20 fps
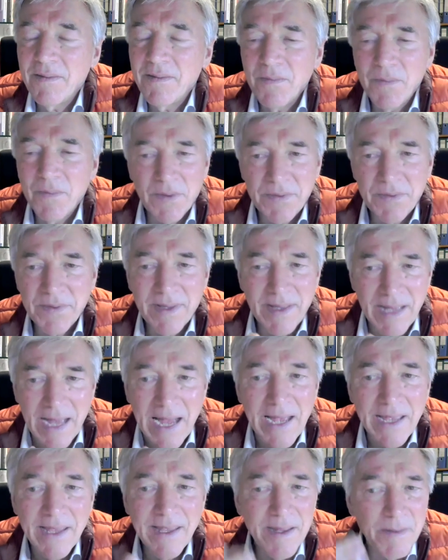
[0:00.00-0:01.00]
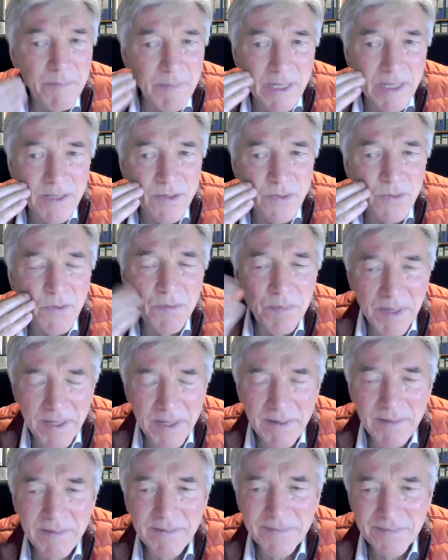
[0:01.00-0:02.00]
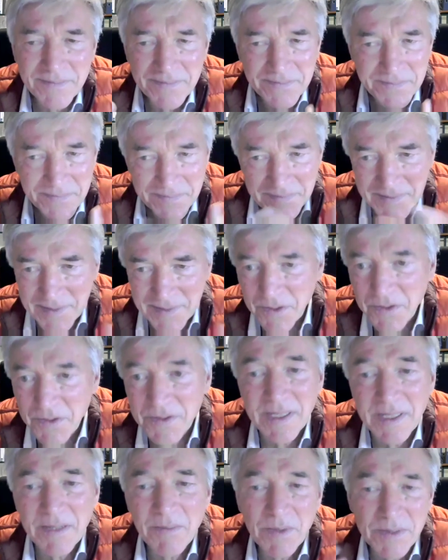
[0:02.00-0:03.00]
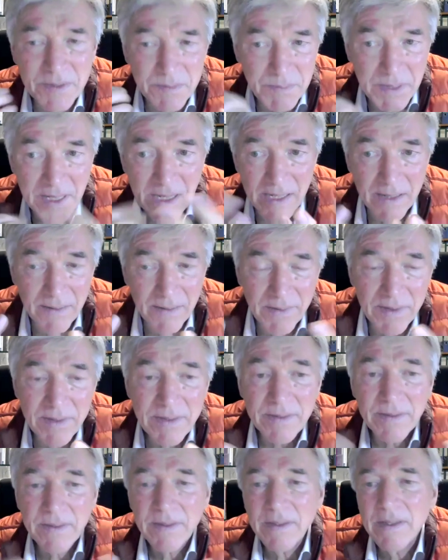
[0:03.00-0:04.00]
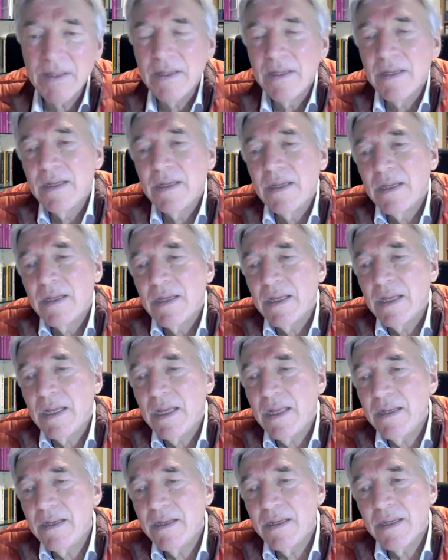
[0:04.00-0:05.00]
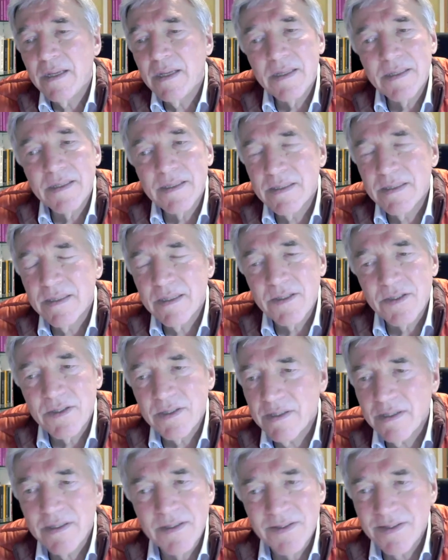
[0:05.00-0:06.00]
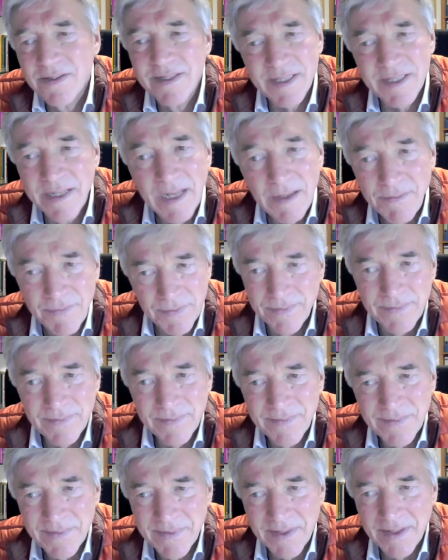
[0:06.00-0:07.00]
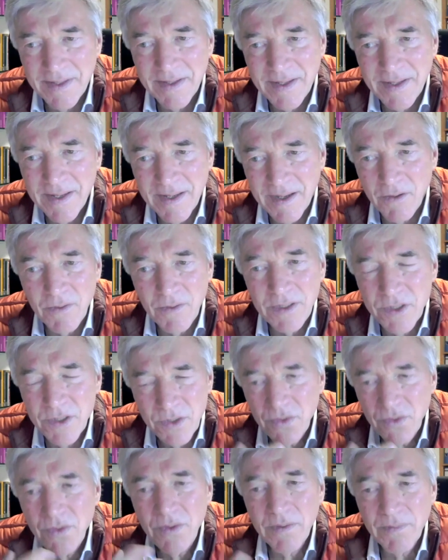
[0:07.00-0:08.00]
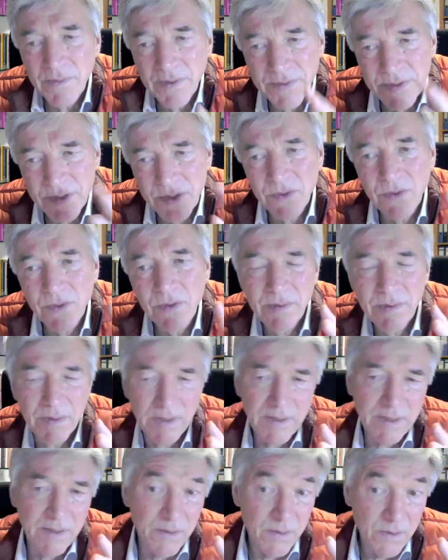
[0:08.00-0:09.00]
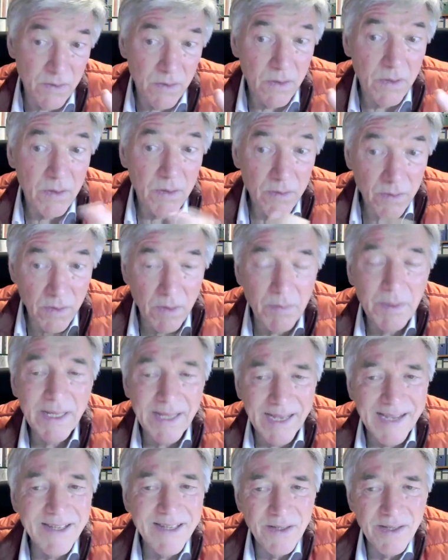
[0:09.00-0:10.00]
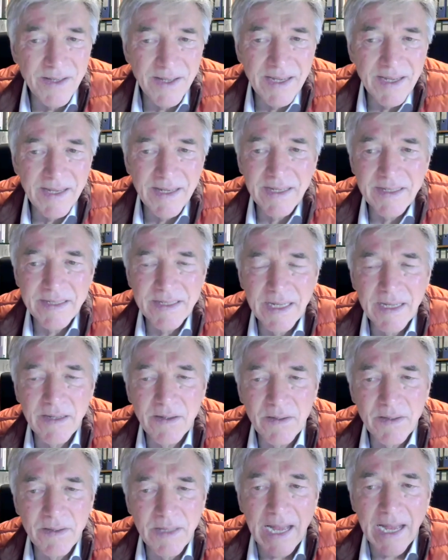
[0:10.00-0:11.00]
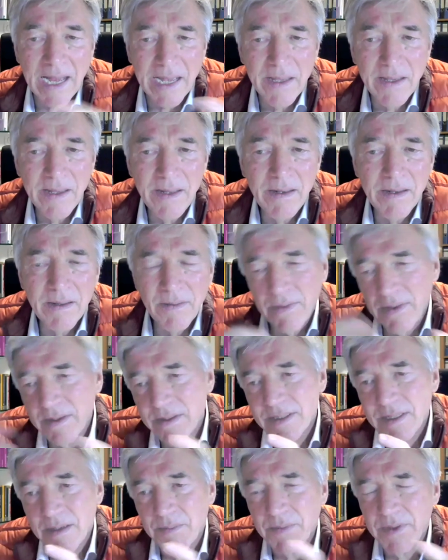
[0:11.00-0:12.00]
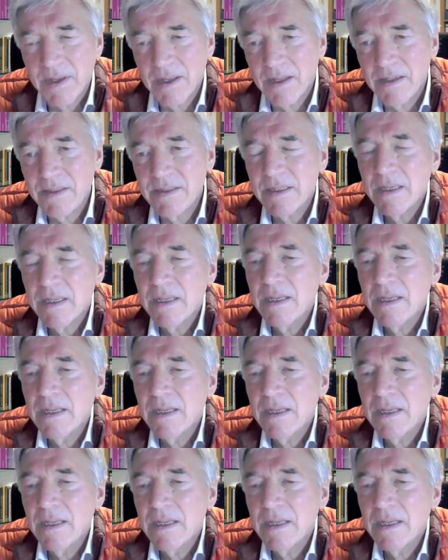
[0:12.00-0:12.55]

with I and my tooth pain to see what's behind this. And it's enough. Yeah. Only 2 with 2. And normally I take the eye in and then something else.